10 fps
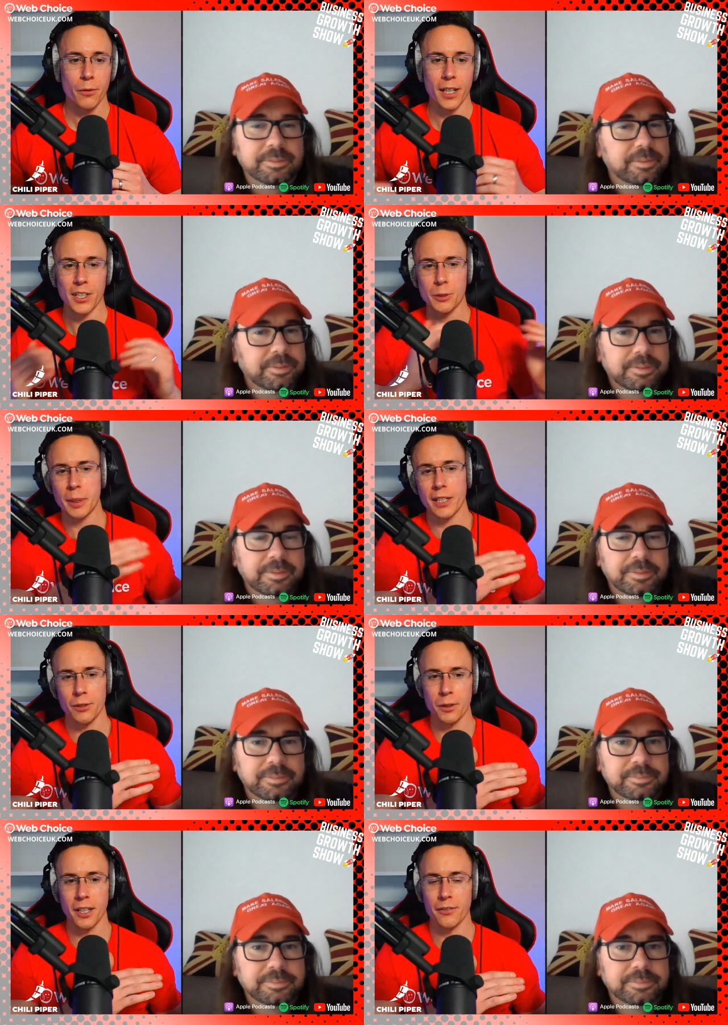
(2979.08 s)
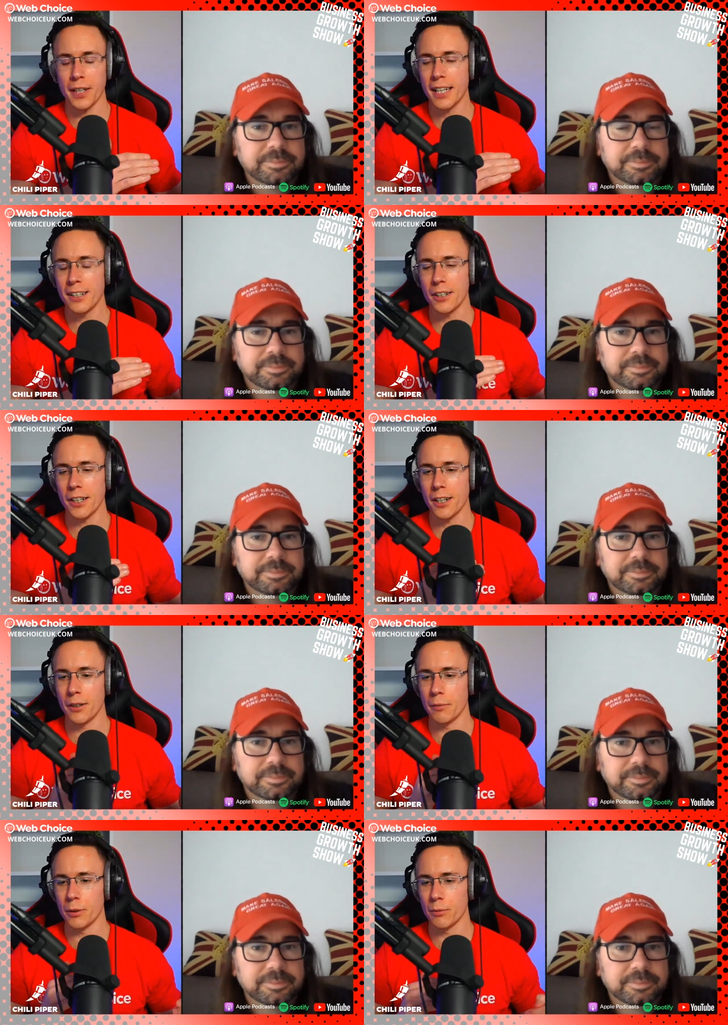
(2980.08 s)
Speaker 1: we're actually speaking to another vendor
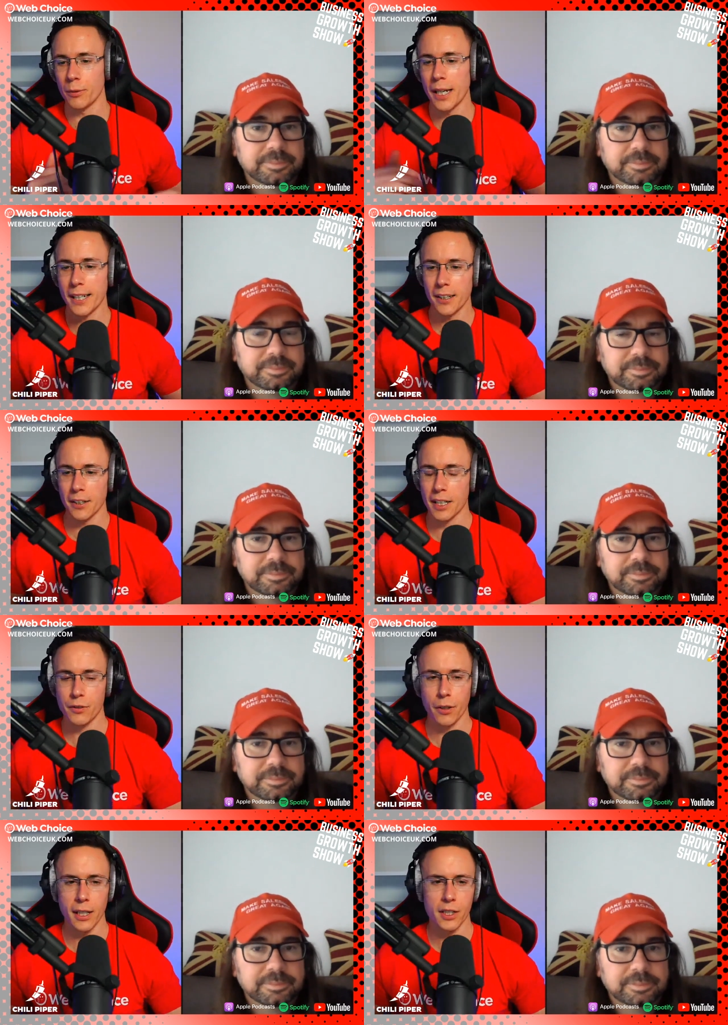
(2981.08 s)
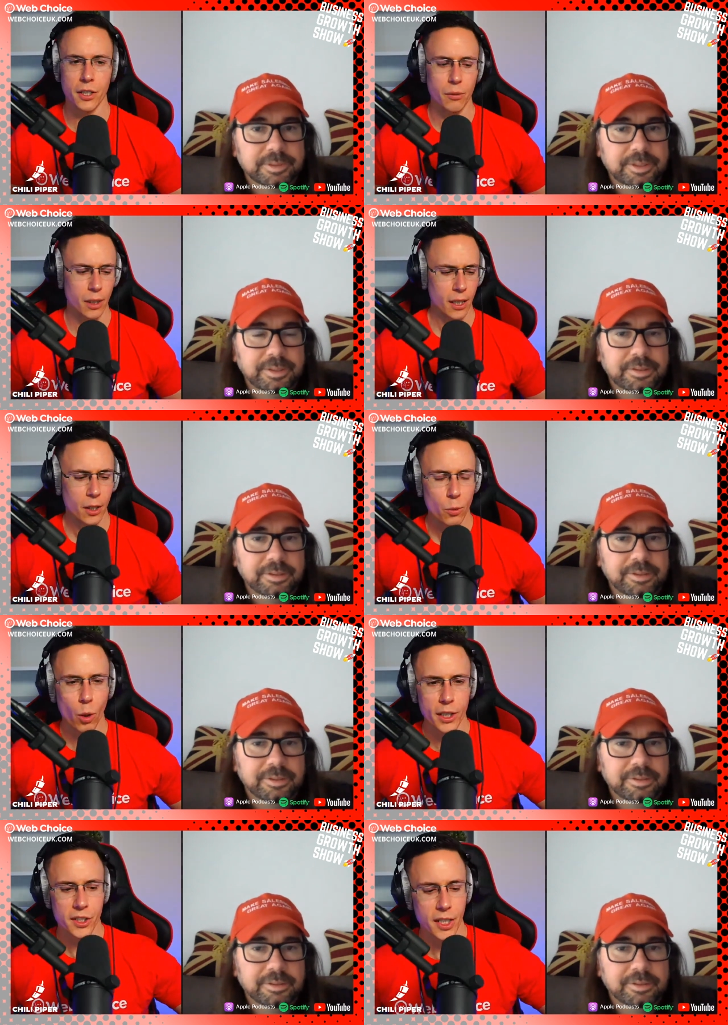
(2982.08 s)
and we'll, we'll let you know next Friday. So what
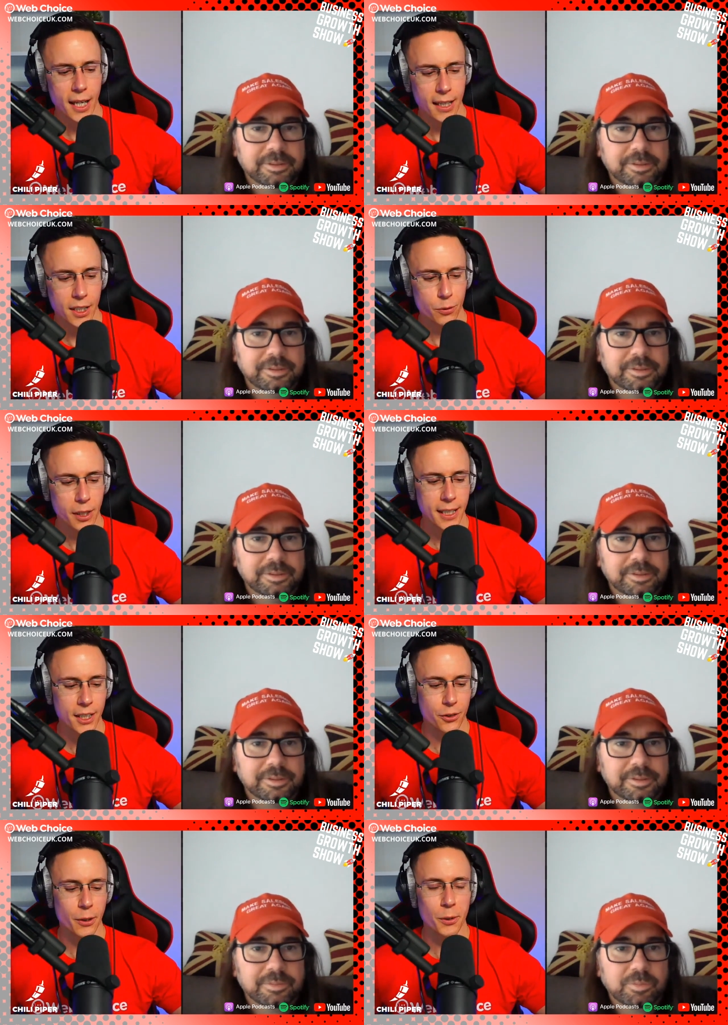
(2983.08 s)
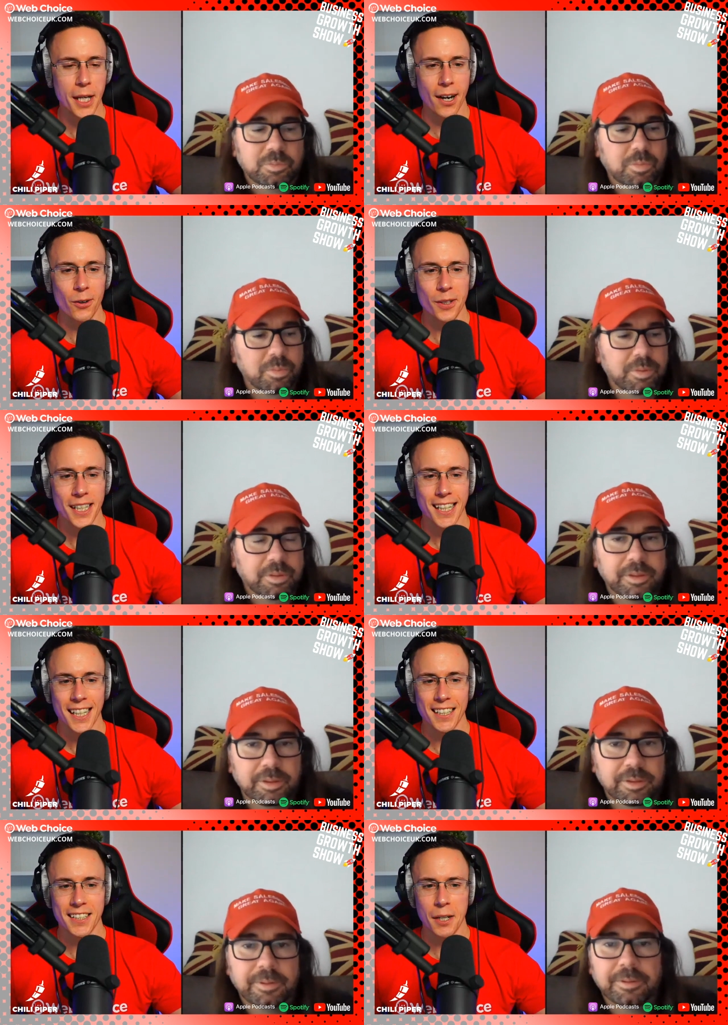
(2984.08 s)
you're saying is really drill down
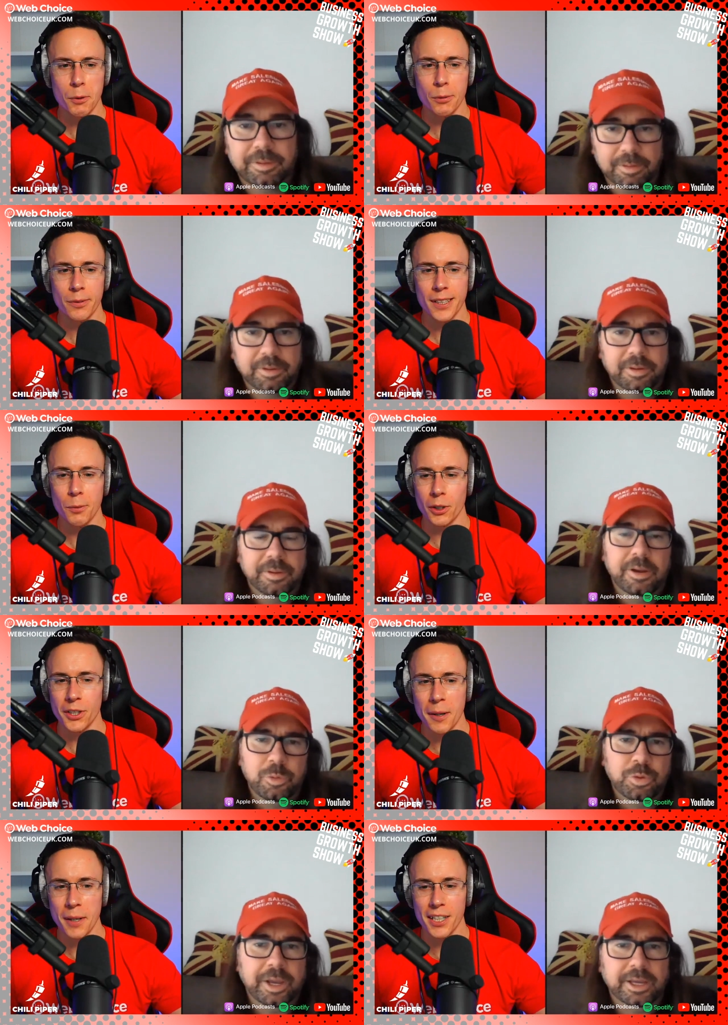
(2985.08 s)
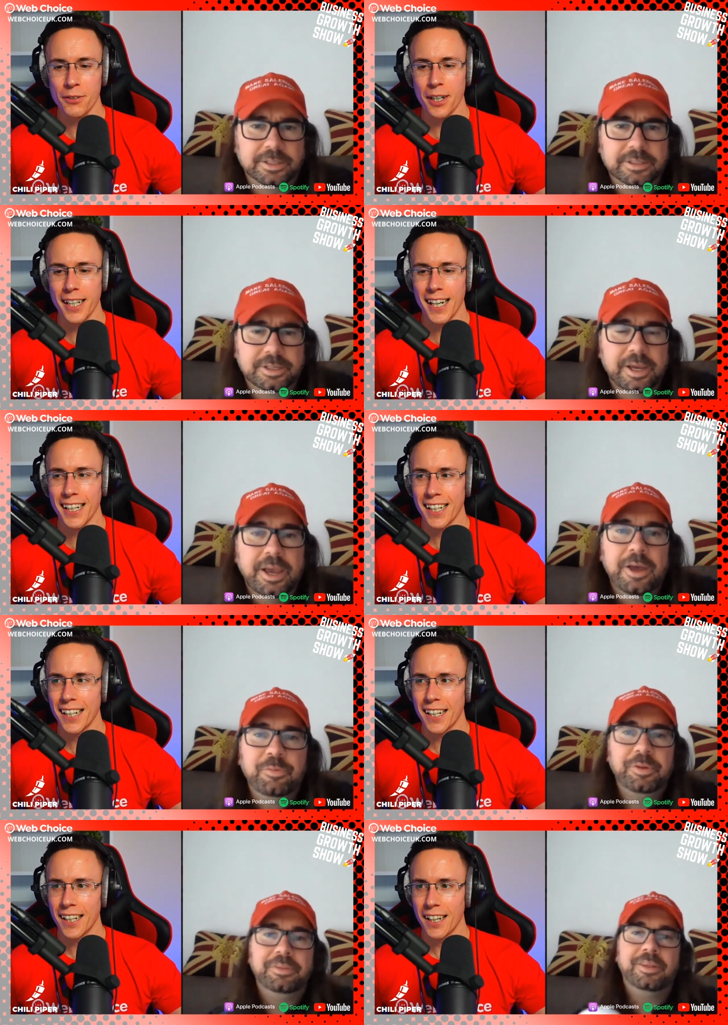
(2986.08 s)
and say,
Speaker 2: well, what time yeah. next Friday?
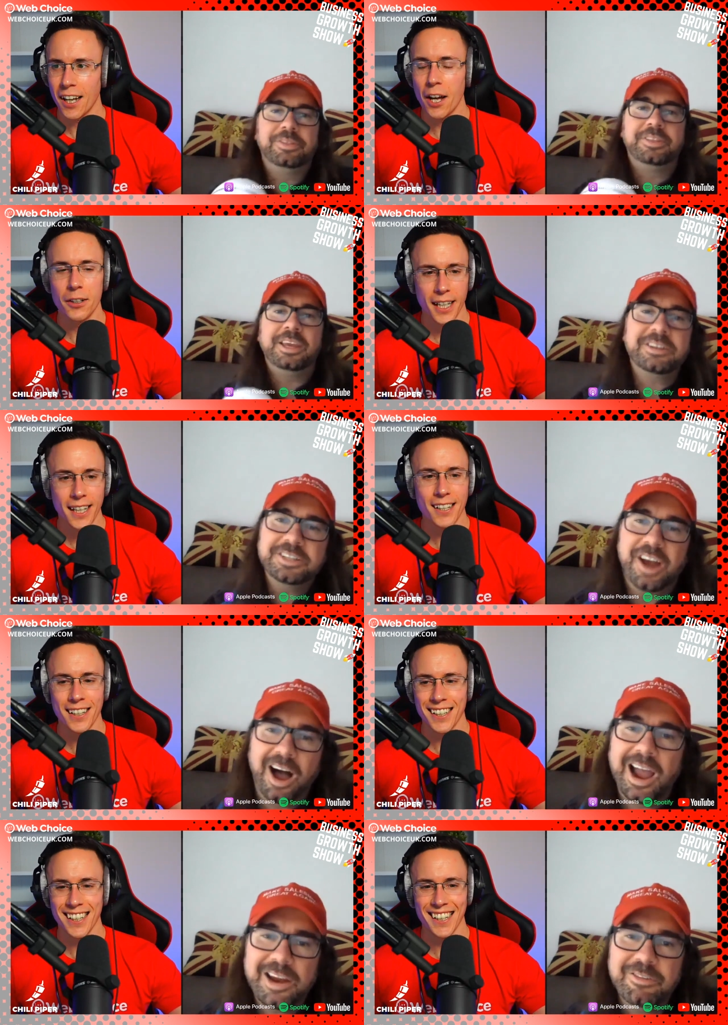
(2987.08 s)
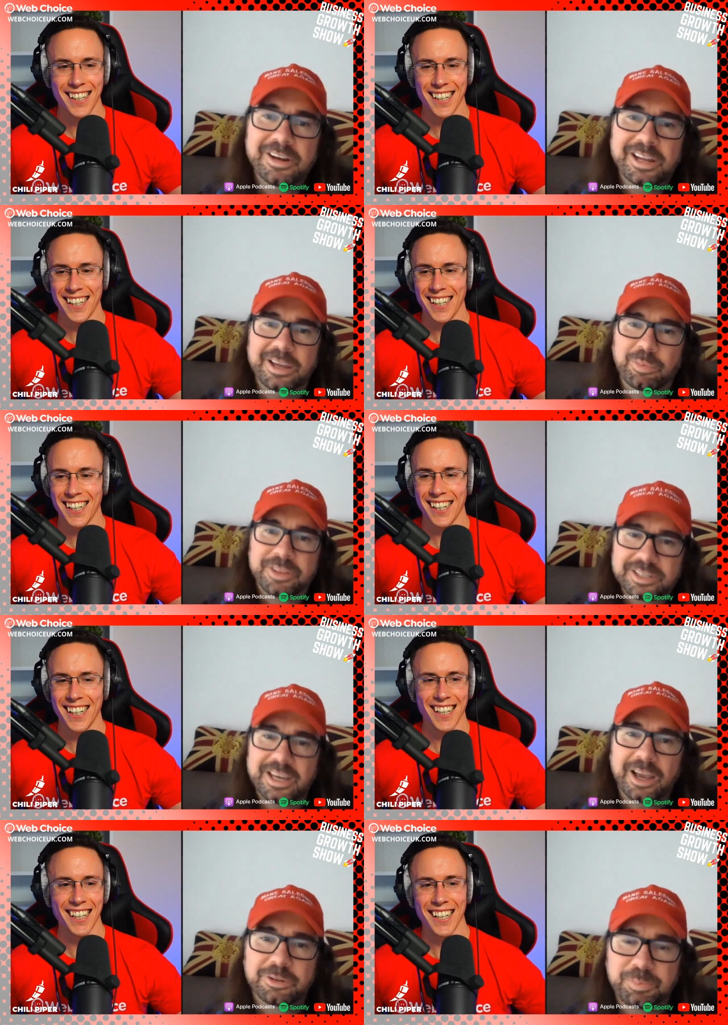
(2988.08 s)
Okay. There's an irony with
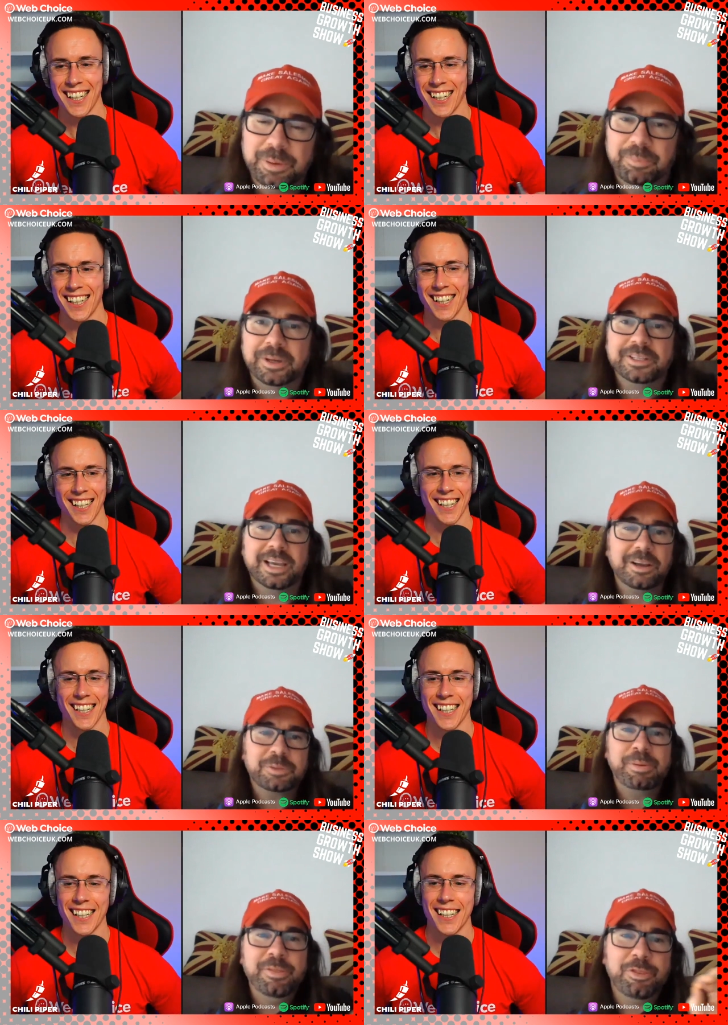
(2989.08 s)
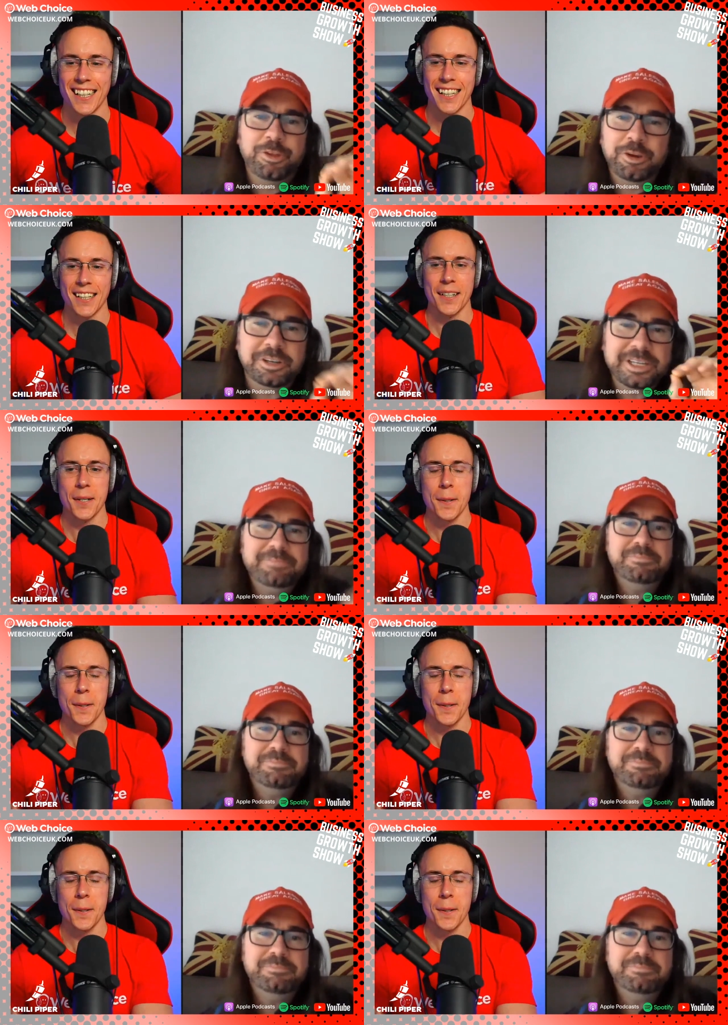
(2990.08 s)
salespeople because they'll spend 30